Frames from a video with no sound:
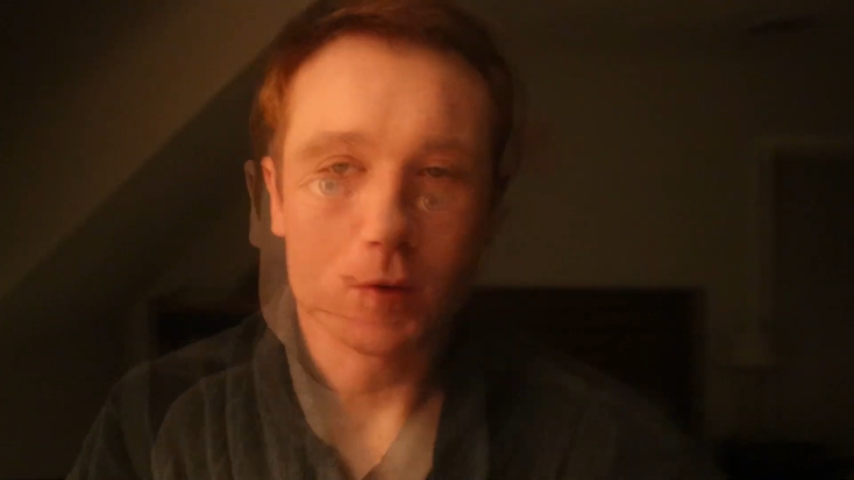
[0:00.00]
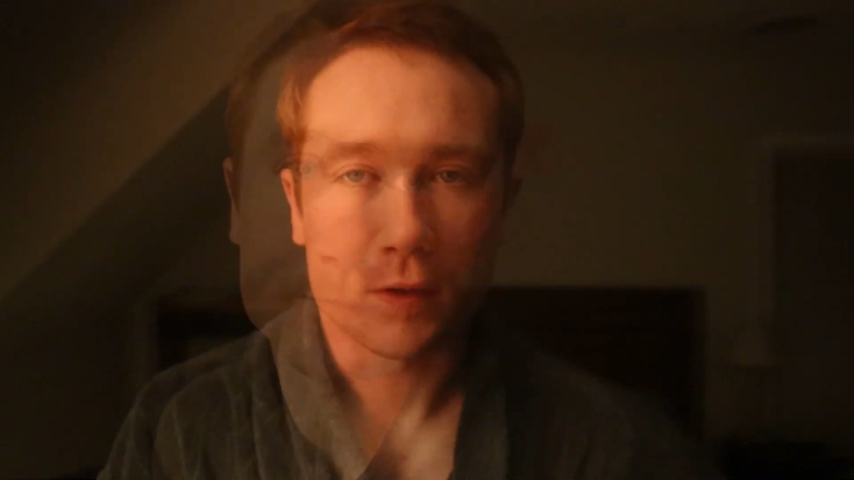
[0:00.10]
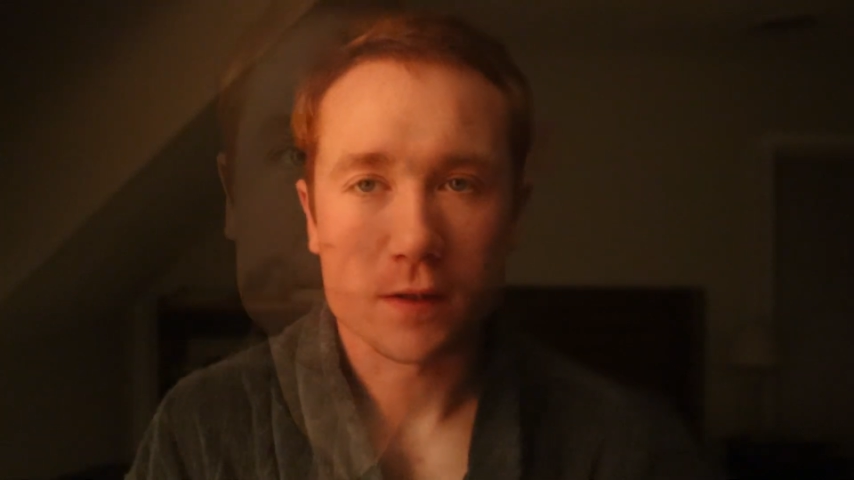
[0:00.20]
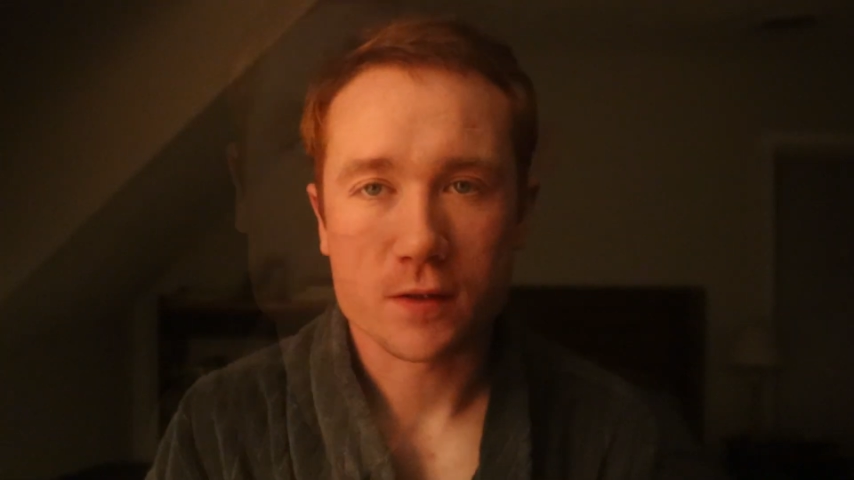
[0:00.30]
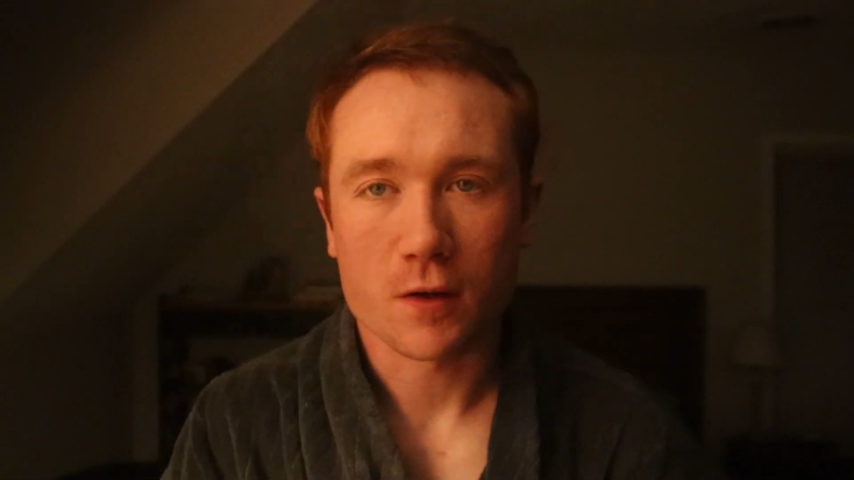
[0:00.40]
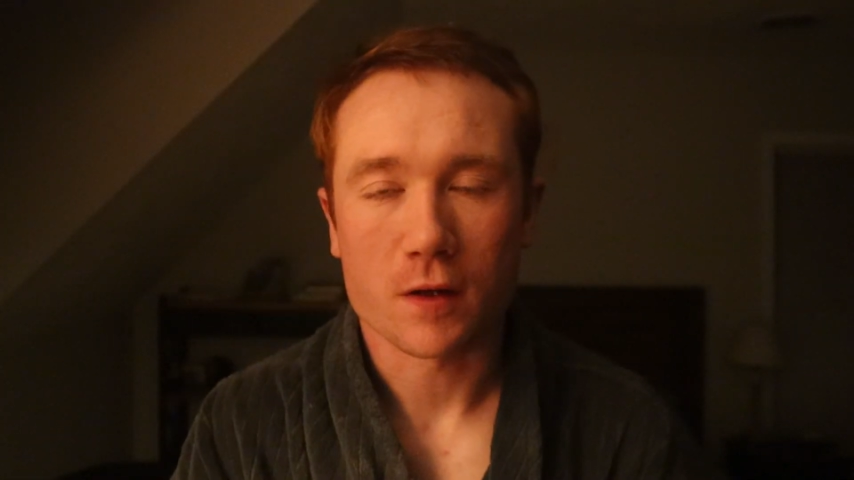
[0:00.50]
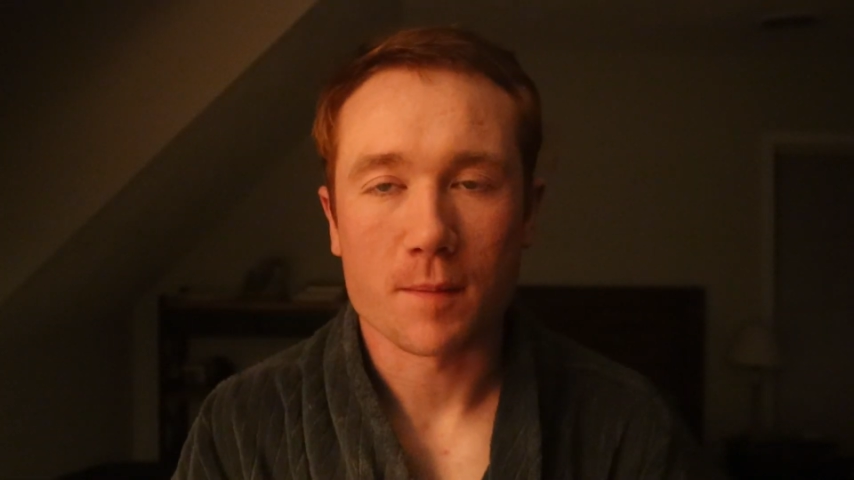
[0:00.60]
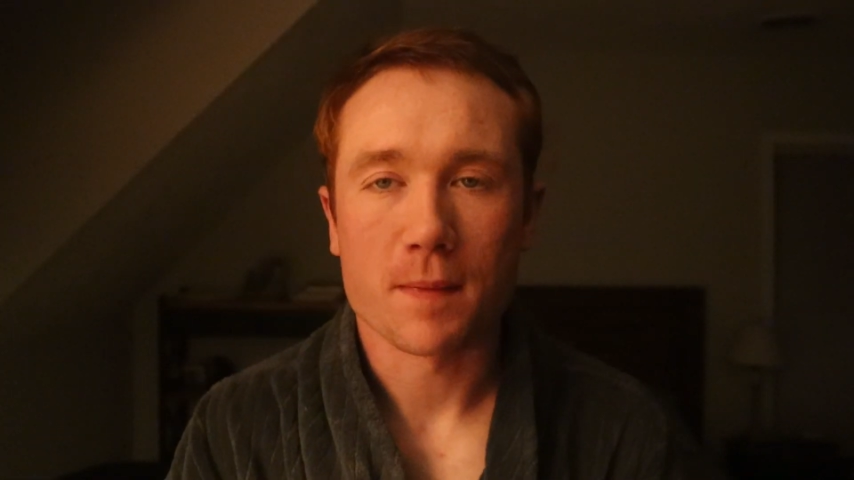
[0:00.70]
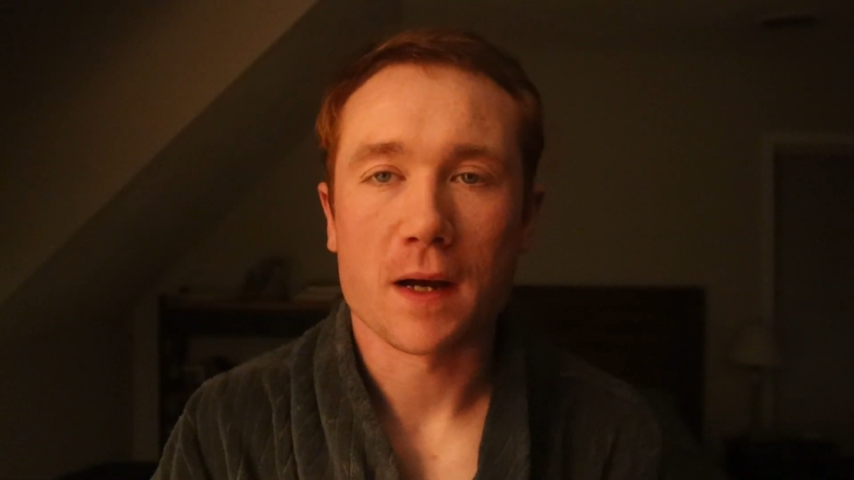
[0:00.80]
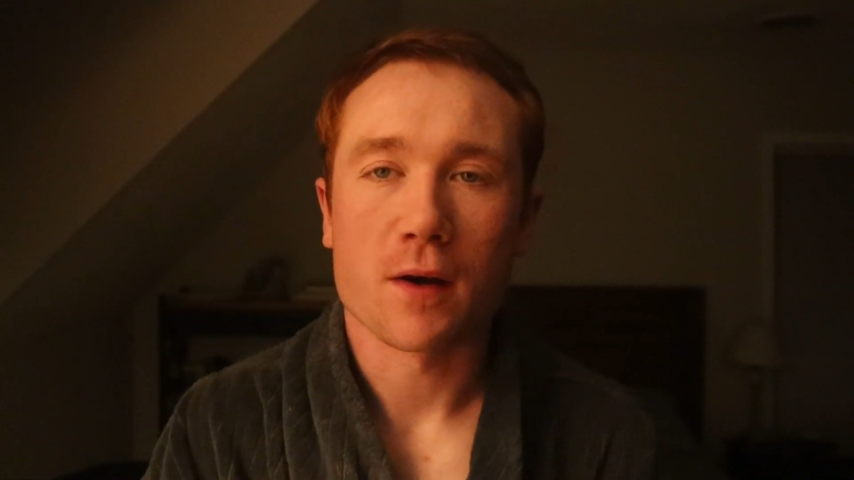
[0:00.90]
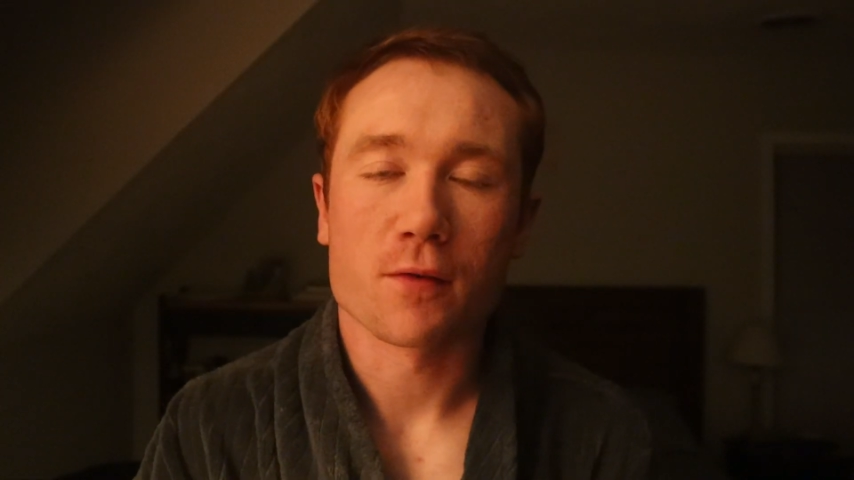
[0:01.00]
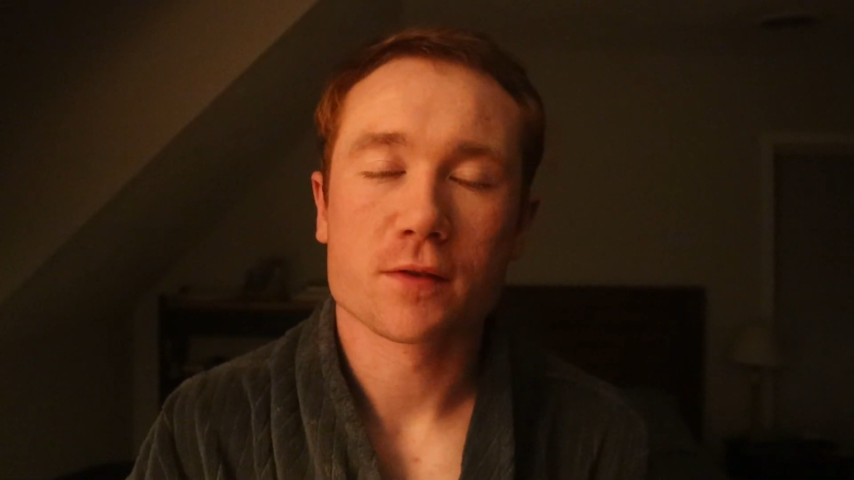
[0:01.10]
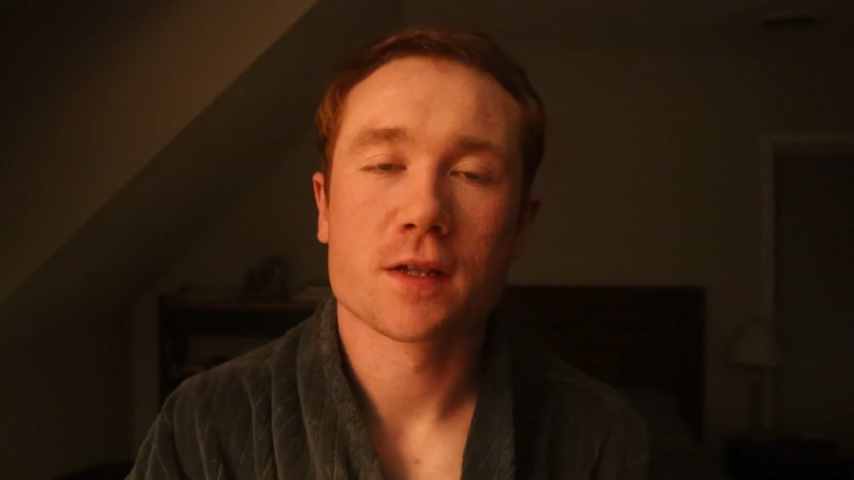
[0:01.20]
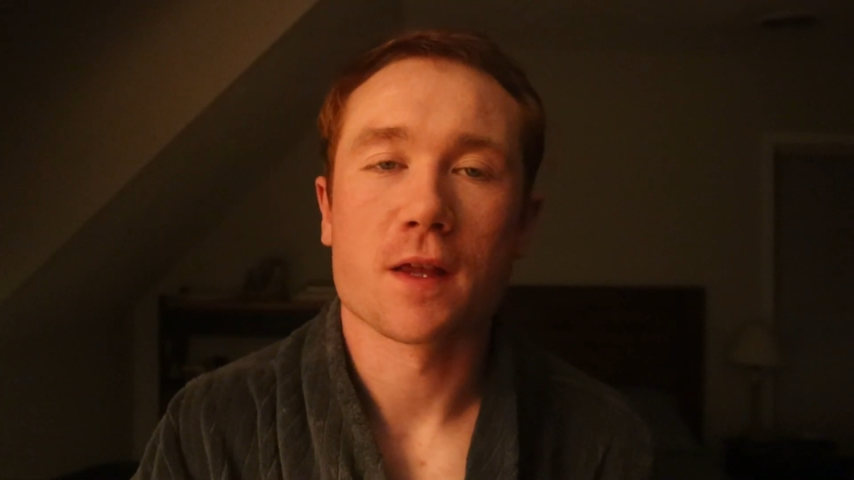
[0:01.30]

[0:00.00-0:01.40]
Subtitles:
going to talk about